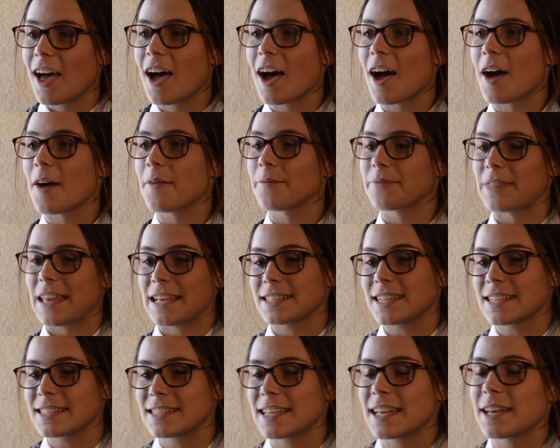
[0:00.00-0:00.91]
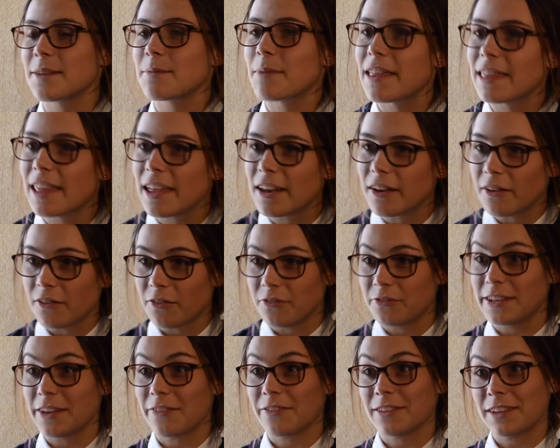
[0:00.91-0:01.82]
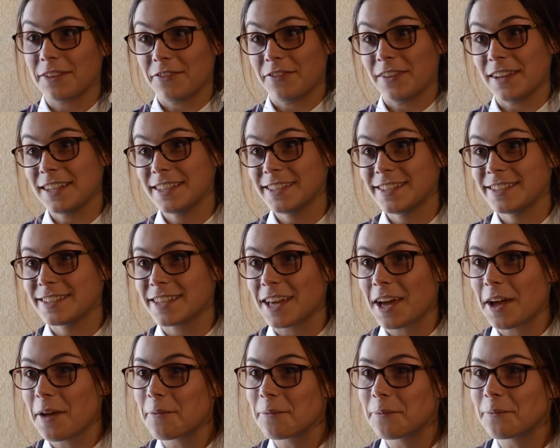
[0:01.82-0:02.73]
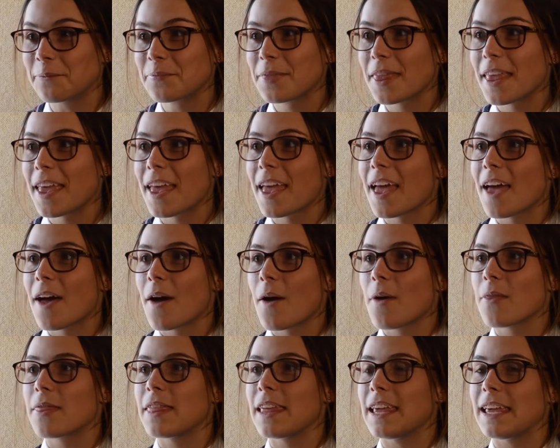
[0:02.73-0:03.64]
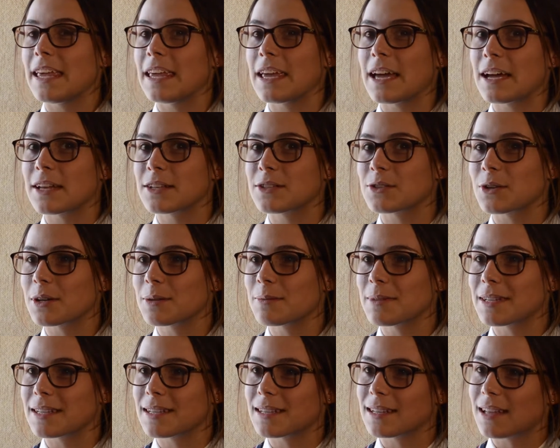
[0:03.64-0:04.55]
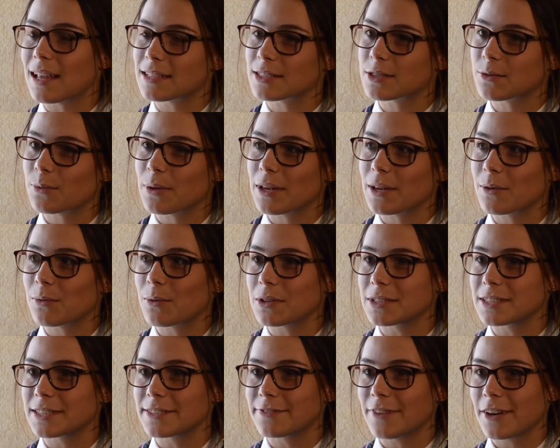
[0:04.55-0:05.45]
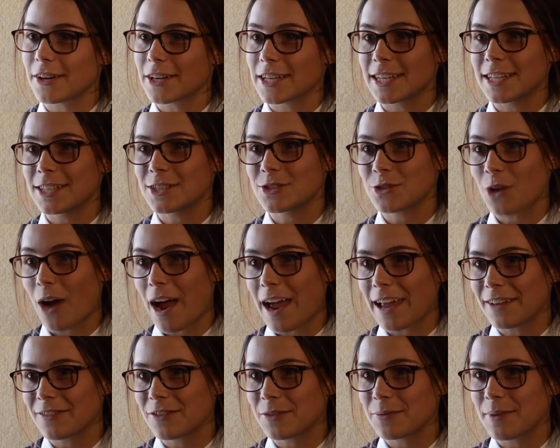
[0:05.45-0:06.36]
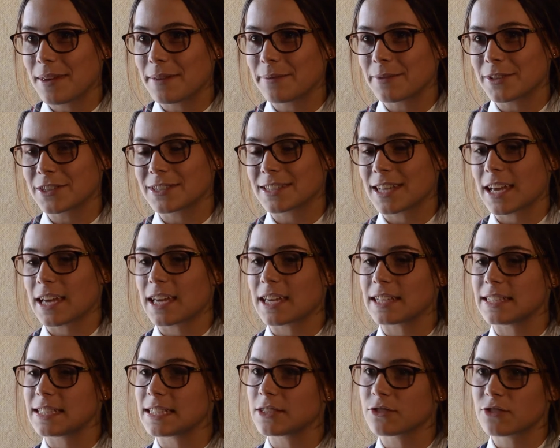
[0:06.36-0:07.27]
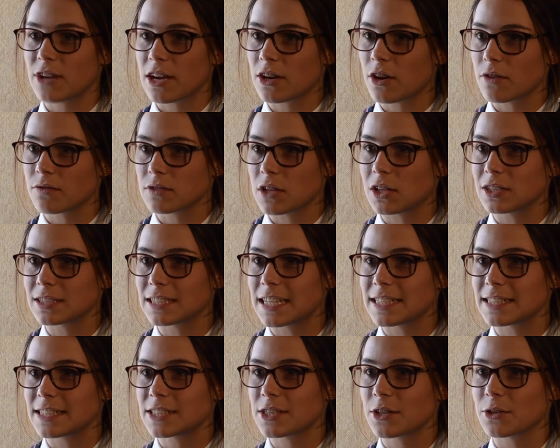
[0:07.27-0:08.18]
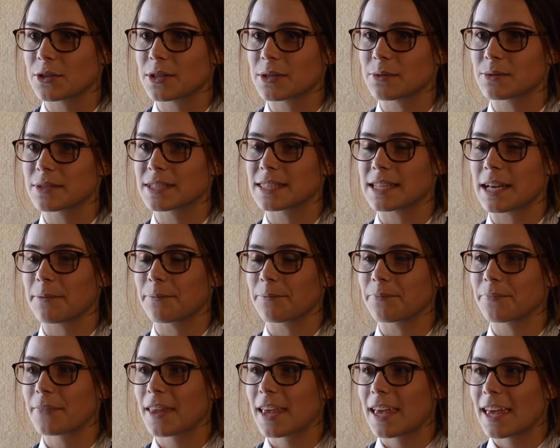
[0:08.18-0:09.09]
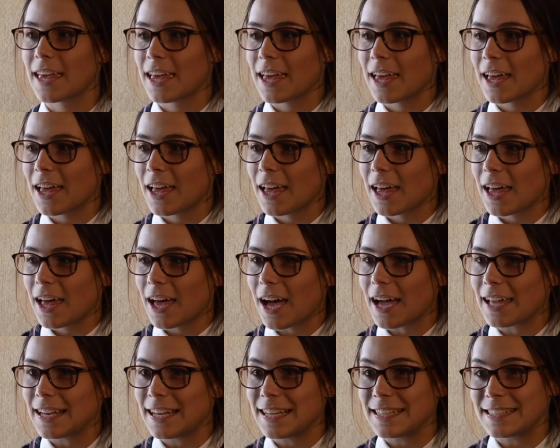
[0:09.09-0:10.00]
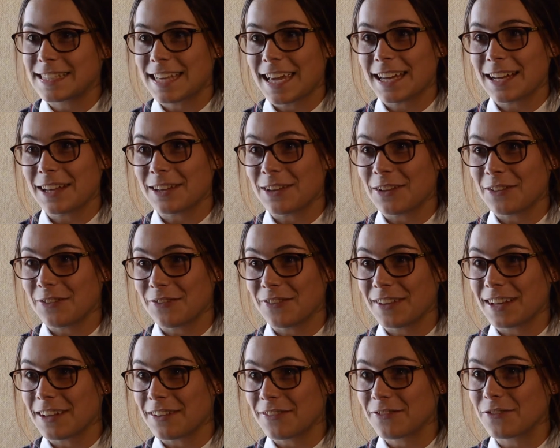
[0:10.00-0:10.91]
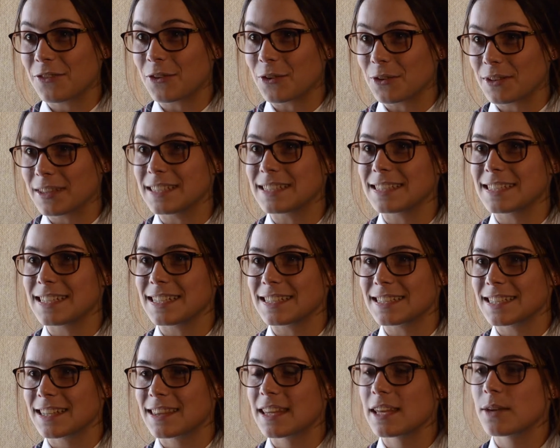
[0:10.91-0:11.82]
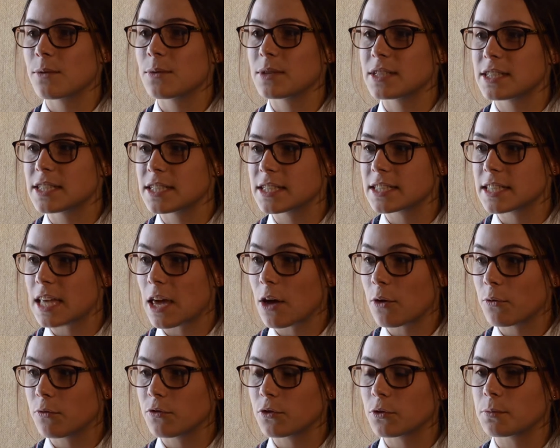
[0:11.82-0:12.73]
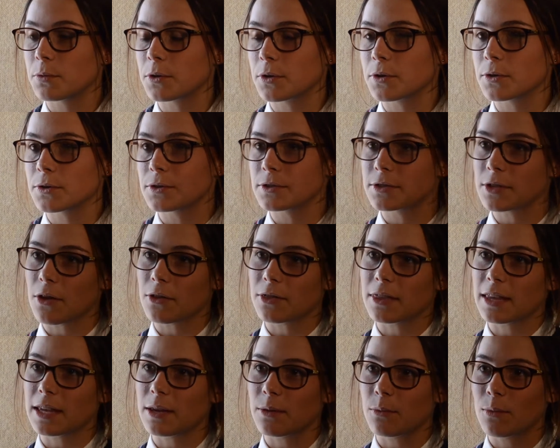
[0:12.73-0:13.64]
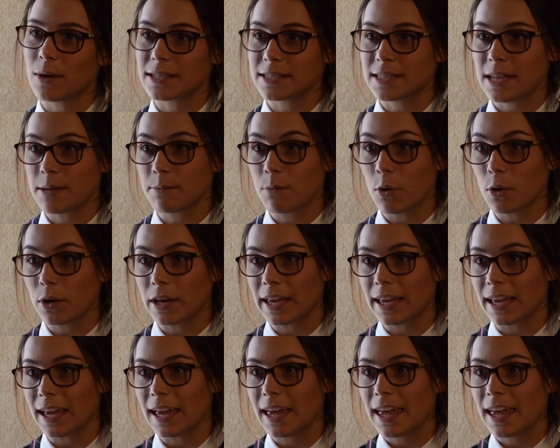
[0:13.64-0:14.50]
As I said in my letter, definitely fitness. The tournament last week was very trying for me because I didn't train over the holidays, so it was I need to get a lot fitter for this IGSA thing, which is helpful because on the Wednesday morning